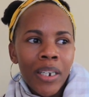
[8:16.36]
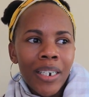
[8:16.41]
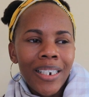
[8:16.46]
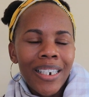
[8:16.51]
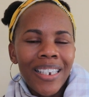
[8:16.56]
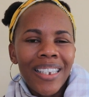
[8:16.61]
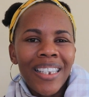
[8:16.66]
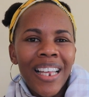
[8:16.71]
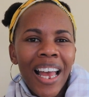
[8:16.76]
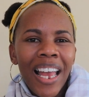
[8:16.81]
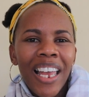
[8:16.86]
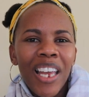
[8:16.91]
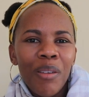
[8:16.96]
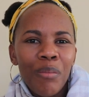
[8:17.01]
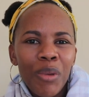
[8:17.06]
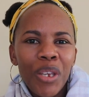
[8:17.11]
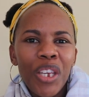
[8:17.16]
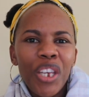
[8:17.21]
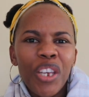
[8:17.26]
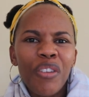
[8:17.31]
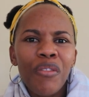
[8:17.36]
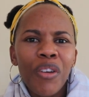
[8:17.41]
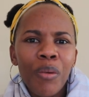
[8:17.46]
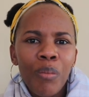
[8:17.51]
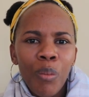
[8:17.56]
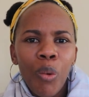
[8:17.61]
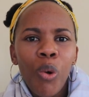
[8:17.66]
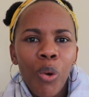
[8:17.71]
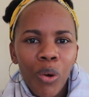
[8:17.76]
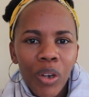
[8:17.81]
desire me even
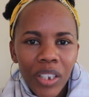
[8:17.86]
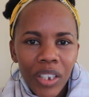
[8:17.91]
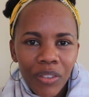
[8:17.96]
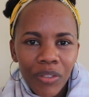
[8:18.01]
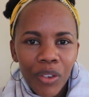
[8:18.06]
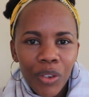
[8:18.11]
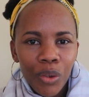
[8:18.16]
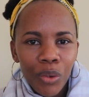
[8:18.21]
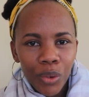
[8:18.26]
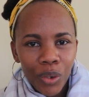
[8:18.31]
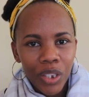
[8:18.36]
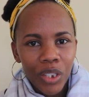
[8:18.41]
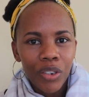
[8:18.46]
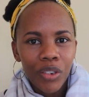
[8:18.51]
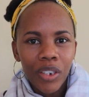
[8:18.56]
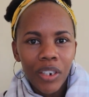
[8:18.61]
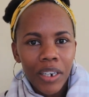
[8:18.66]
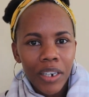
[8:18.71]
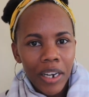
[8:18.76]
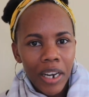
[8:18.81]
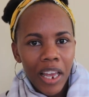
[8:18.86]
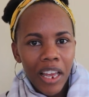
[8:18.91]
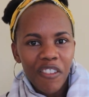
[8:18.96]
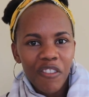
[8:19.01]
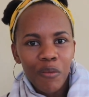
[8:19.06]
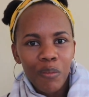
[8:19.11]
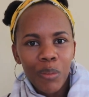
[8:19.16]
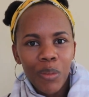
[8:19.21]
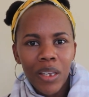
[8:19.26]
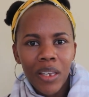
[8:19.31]
more, even though he couldn't
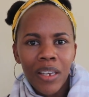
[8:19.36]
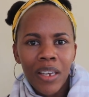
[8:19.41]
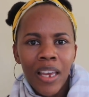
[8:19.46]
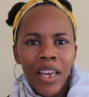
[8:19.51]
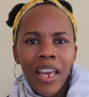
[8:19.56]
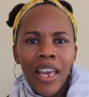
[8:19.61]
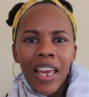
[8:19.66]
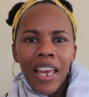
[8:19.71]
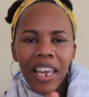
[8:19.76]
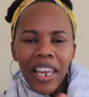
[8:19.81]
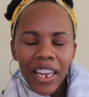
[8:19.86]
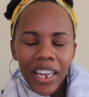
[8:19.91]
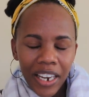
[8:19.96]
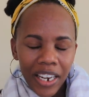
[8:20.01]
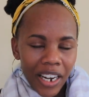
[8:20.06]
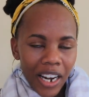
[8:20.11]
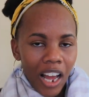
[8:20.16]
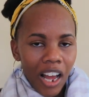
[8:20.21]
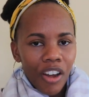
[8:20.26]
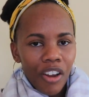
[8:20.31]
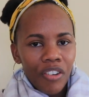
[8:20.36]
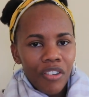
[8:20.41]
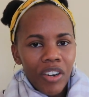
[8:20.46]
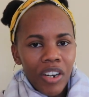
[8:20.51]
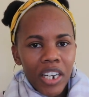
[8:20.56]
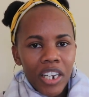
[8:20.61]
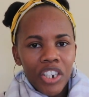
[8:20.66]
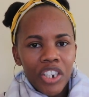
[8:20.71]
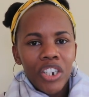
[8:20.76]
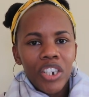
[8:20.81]
have me in our
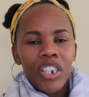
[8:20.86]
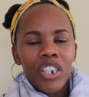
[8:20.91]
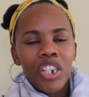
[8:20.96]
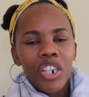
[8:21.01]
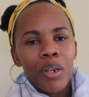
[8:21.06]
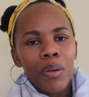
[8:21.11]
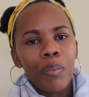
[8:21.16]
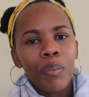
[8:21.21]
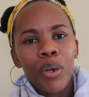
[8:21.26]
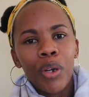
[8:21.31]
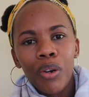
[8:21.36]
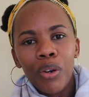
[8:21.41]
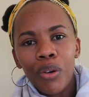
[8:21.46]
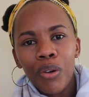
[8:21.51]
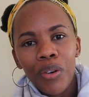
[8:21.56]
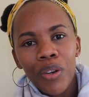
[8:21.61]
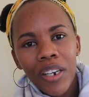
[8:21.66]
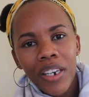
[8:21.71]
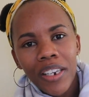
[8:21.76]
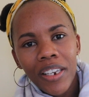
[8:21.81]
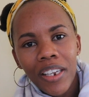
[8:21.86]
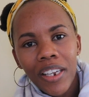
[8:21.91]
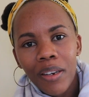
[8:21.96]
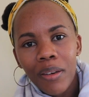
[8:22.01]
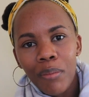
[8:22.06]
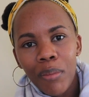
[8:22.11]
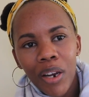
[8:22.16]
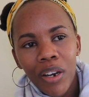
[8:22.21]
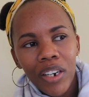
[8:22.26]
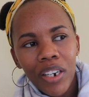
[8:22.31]
relationship, but only
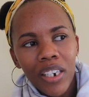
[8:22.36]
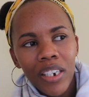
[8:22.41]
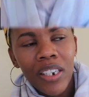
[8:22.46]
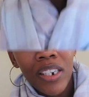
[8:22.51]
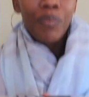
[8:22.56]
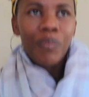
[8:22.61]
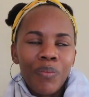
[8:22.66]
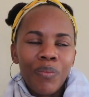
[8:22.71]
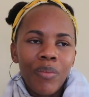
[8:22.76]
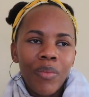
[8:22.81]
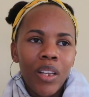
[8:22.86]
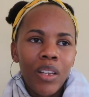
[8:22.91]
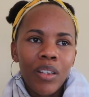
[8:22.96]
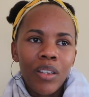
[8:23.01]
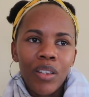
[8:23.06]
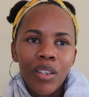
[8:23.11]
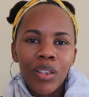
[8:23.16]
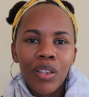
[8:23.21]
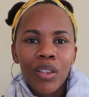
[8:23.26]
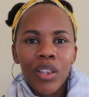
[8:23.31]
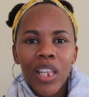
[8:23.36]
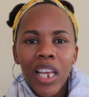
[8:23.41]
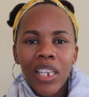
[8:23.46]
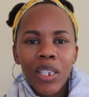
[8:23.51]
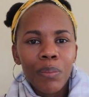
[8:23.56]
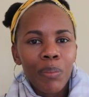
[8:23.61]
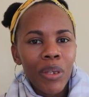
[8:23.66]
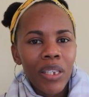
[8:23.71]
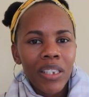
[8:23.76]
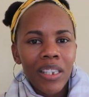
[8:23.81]
in marriage.
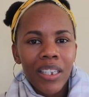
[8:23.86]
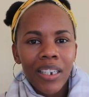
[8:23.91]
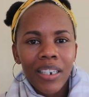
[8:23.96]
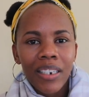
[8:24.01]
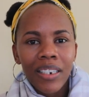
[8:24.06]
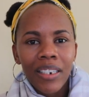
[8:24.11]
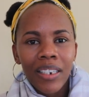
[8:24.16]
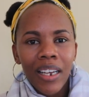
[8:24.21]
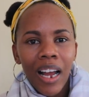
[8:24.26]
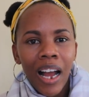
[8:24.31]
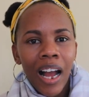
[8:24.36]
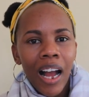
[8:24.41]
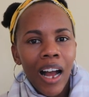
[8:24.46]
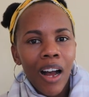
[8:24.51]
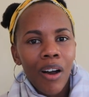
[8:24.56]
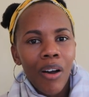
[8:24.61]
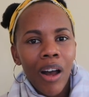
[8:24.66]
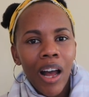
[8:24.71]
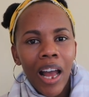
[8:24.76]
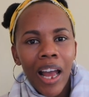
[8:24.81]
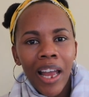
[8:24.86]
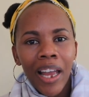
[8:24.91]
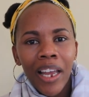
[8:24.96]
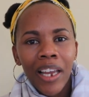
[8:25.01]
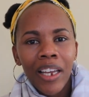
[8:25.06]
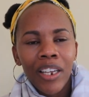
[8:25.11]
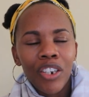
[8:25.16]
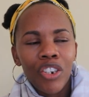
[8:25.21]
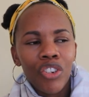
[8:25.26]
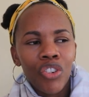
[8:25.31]
That's basically how
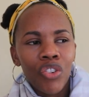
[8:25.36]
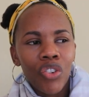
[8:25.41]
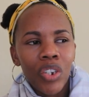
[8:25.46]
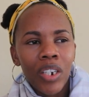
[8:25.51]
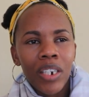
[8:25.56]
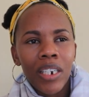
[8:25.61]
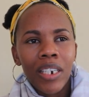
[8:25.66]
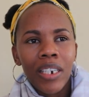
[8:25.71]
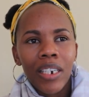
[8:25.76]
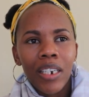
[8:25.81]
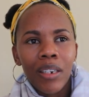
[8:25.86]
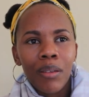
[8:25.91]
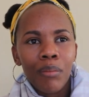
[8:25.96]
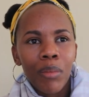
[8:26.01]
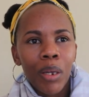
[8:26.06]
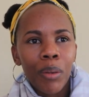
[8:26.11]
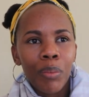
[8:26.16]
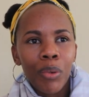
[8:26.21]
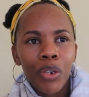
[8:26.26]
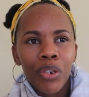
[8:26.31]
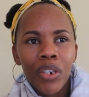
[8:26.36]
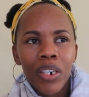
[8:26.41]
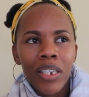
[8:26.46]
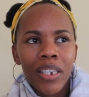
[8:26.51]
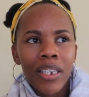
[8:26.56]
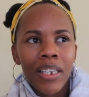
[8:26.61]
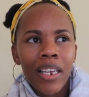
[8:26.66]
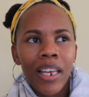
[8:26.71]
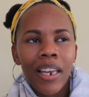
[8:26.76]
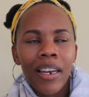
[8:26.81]
I journeyed in my
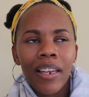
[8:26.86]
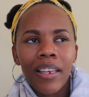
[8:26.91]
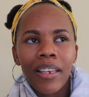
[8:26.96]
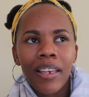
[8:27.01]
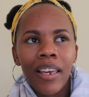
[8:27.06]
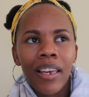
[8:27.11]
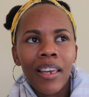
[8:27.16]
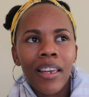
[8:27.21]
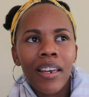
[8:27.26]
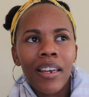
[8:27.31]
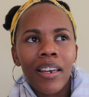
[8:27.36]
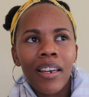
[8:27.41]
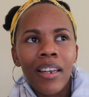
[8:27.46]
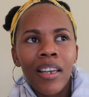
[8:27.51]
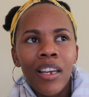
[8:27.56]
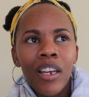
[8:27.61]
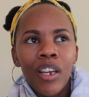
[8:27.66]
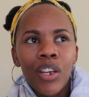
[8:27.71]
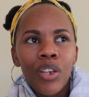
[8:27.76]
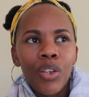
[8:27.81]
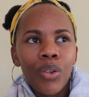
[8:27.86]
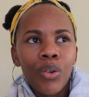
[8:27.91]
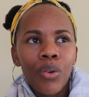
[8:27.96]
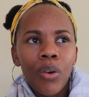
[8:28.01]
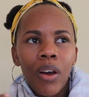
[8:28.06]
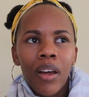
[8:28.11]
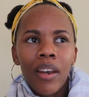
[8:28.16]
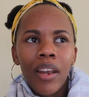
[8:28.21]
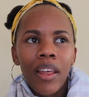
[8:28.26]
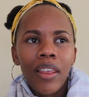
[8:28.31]
purity. And again, you
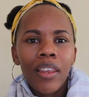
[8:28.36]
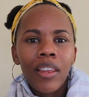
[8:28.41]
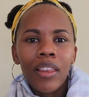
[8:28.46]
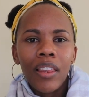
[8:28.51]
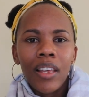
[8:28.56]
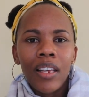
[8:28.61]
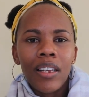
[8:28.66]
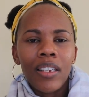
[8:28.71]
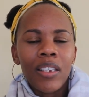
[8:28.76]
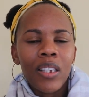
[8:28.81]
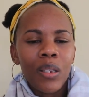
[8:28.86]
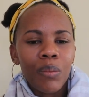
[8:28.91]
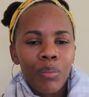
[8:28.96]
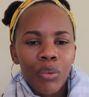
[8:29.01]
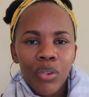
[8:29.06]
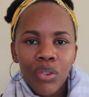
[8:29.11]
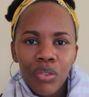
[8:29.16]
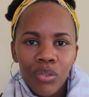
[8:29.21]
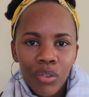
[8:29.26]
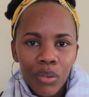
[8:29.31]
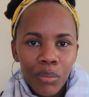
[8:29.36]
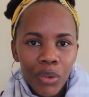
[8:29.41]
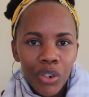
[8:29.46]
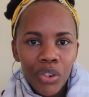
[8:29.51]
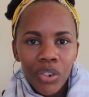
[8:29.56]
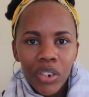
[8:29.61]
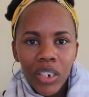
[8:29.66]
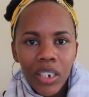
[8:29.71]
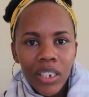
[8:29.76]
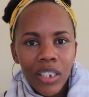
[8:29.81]
know, another thing is spiritual
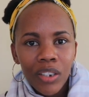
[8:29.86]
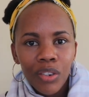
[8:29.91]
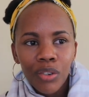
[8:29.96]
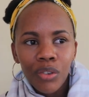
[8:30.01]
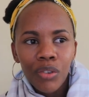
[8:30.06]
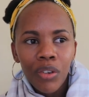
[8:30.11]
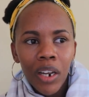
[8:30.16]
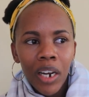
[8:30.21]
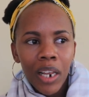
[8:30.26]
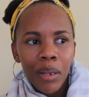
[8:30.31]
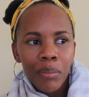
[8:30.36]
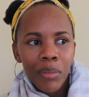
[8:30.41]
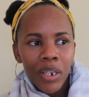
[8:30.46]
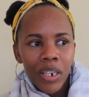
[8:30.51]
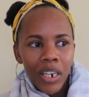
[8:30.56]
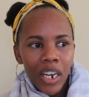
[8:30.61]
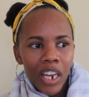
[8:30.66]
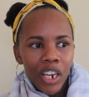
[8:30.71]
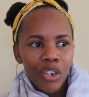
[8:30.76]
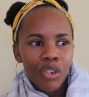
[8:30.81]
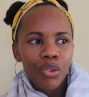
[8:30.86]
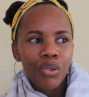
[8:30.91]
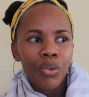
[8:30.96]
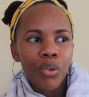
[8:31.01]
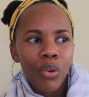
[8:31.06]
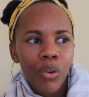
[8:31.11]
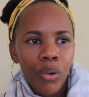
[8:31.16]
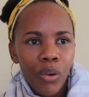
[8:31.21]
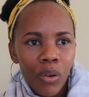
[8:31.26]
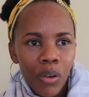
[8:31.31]
maturity, you know what I mean? And
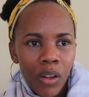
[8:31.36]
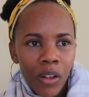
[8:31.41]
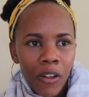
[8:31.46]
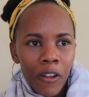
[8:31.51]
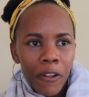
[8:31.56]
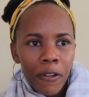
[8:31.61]
your